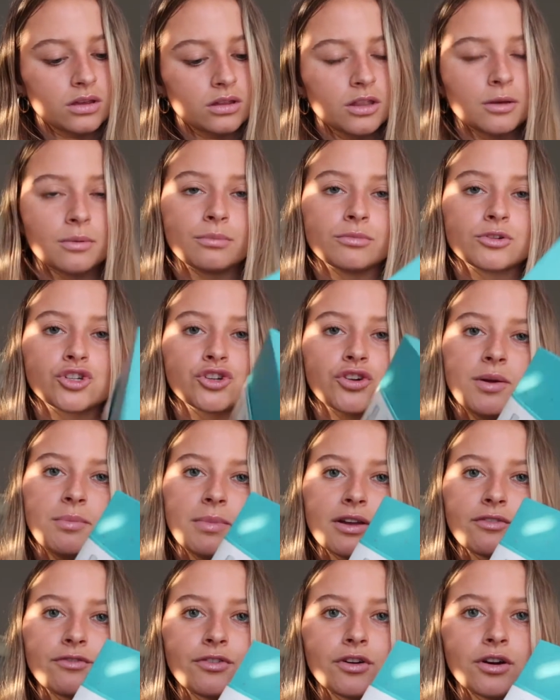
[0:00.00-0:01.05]
the
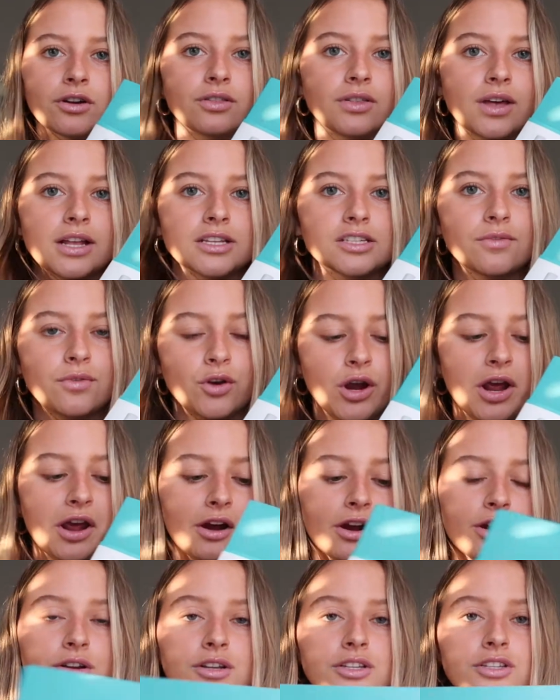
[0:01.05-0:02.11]
treatment for the ends of your
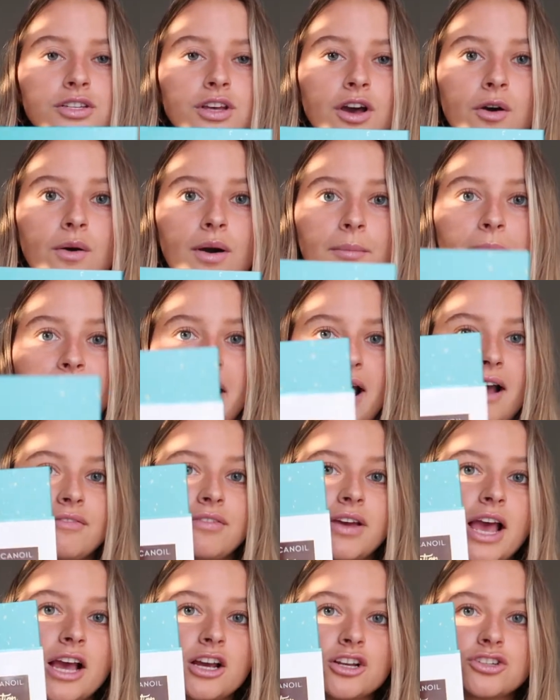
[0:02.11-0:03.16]
hair. So I'm going to
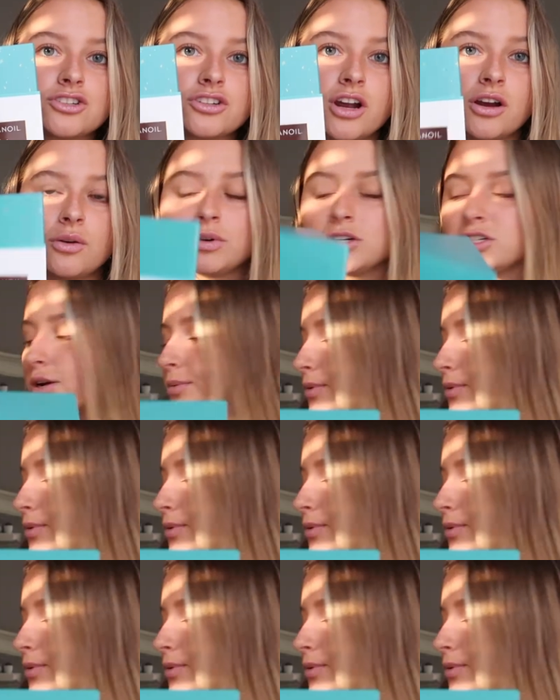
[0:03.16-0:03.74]
have extra, which